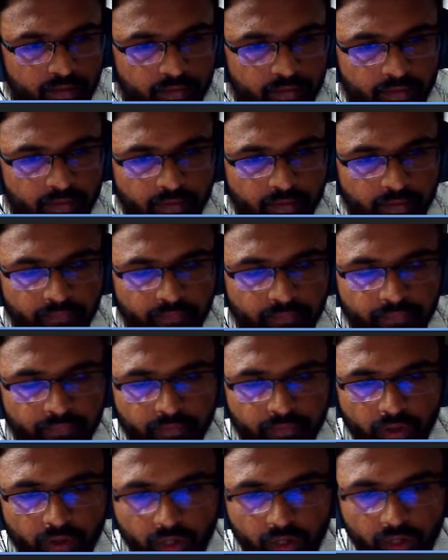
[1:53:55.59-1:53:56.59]
If you are
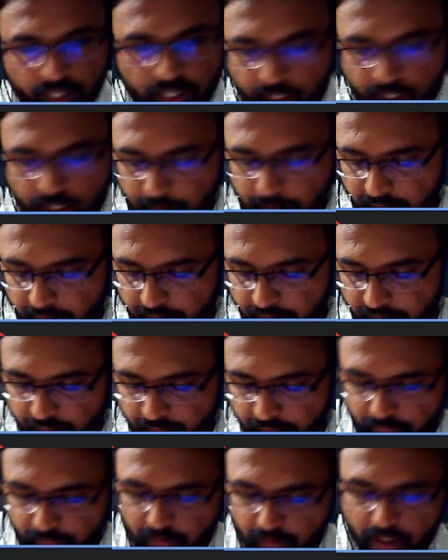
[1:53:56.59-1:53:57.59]
not getting a PDF, we
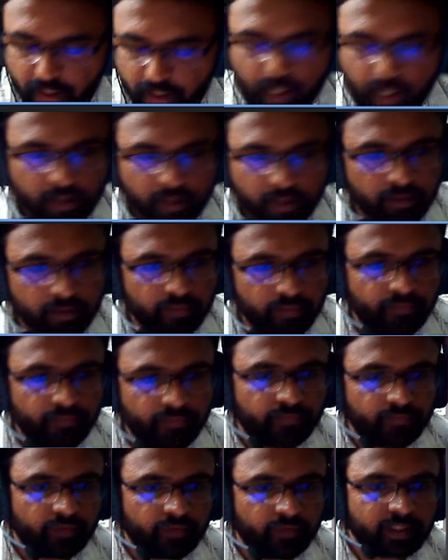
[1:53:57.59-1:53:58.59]
will try.
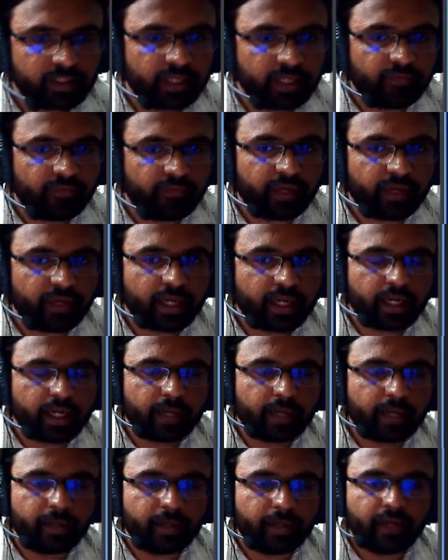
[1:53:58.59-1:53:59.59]
We'll see if we can get a
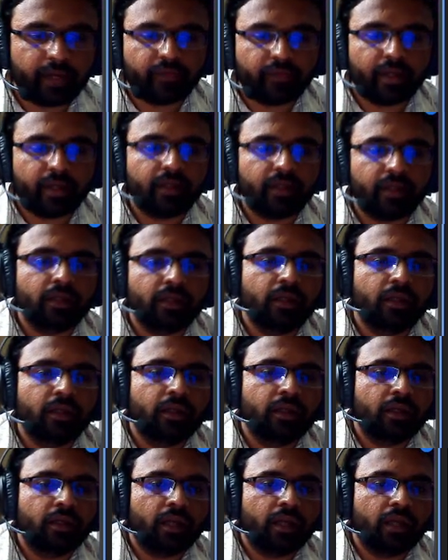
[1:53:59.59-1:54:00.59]
PDF
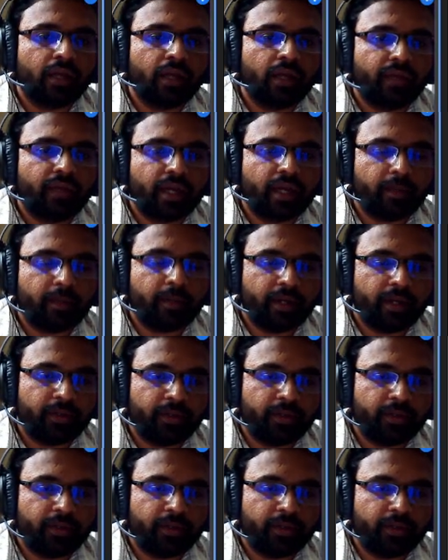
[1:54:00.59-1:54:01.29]
and we can update.